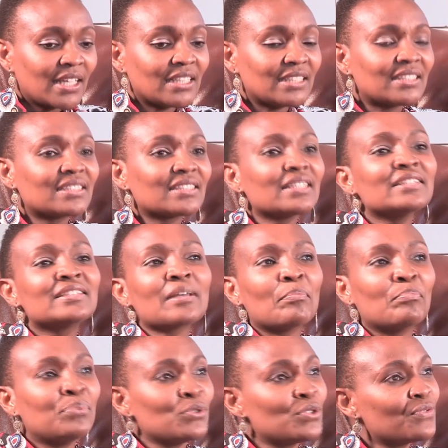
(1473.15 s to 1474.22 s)
it's a
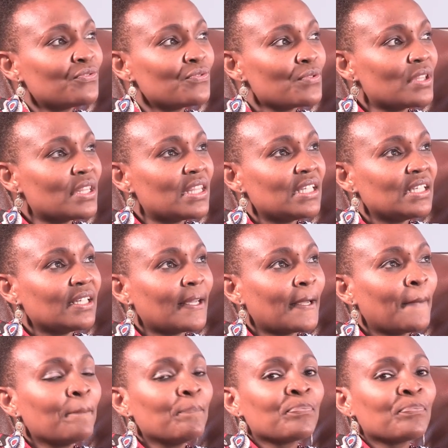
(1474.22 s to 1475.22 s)
beautiful thing.